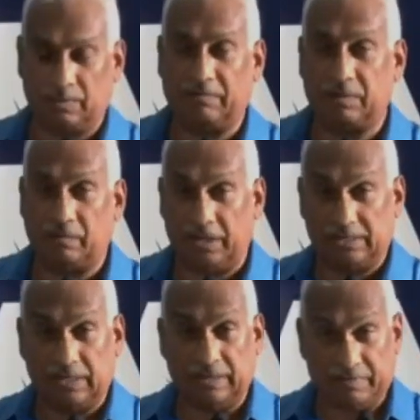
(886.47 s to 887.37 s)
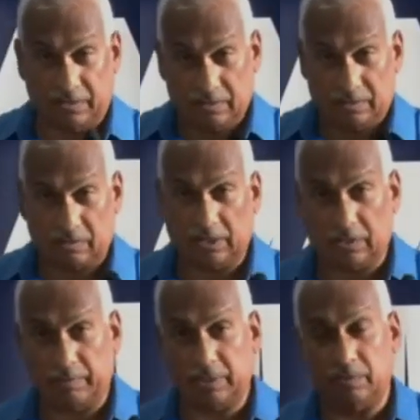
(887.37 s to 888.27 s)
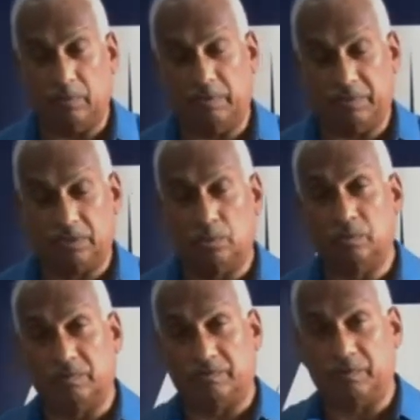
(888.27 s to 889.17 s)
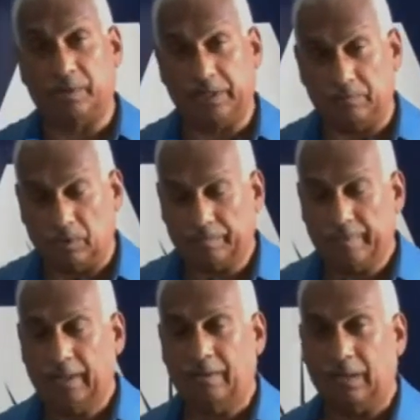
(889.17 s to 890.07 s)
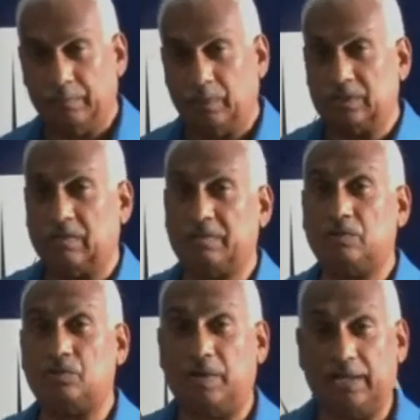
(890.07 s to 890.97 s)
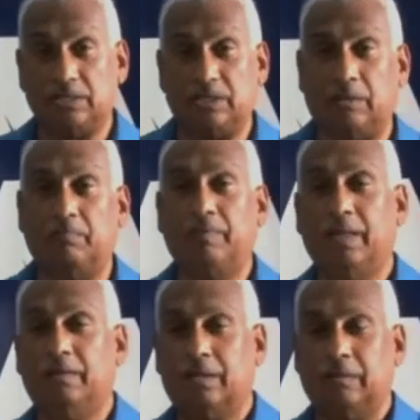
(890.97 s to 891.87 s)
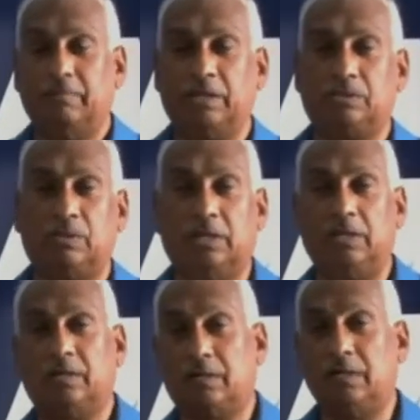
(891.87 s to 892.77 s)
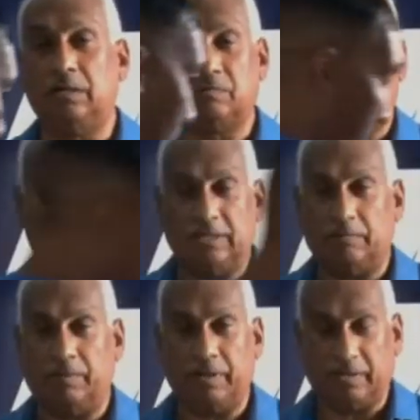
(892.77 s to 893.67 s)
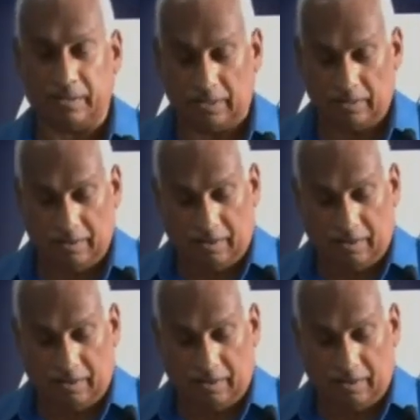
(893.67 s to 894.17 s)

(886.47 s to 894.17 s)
We have to raise the levees so that the rivers don't overflow anymore. And we also have to dredge them and make sure that they're clear of all the debris and things.